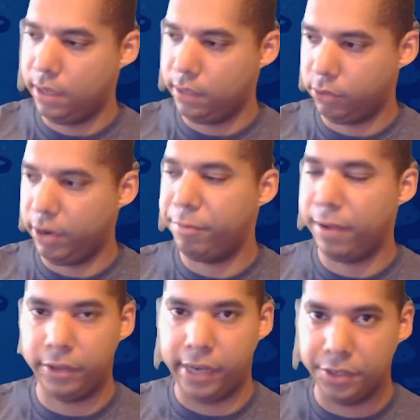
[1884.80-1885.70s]

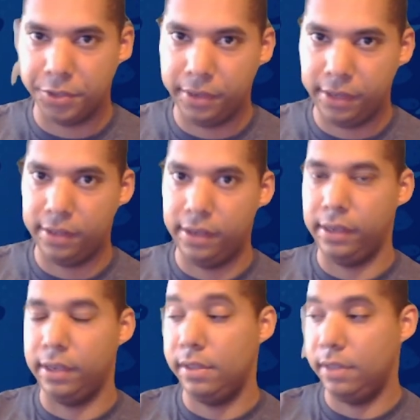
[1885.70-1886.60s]
grandfather can't do
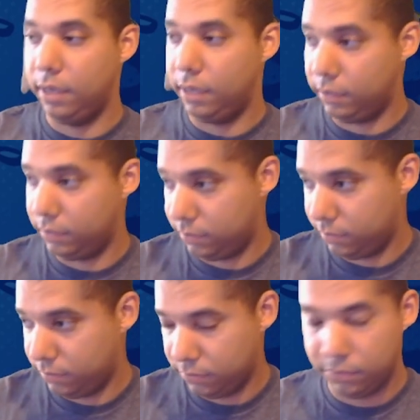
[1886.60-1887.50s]
anything. The
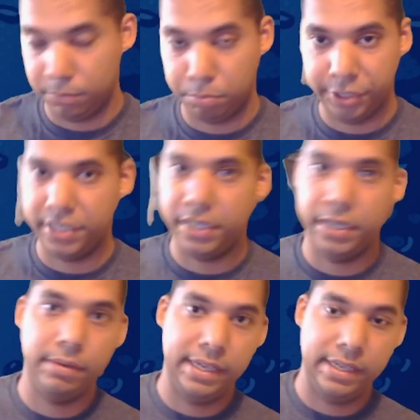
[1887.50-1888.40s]

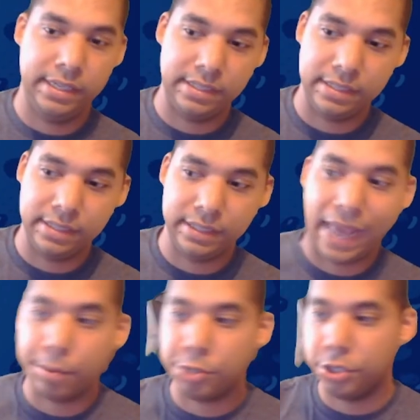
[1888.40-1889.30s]
preteen is
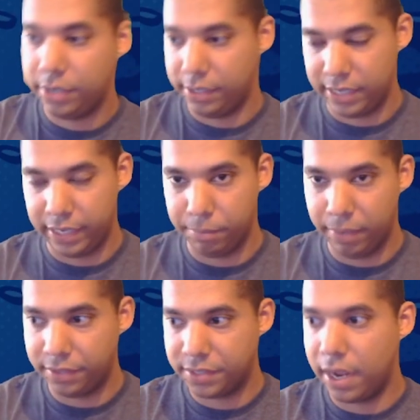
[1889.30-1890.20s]
captured and taken
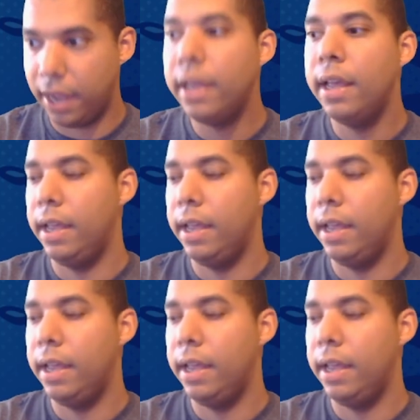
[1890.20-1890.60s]
by this guy.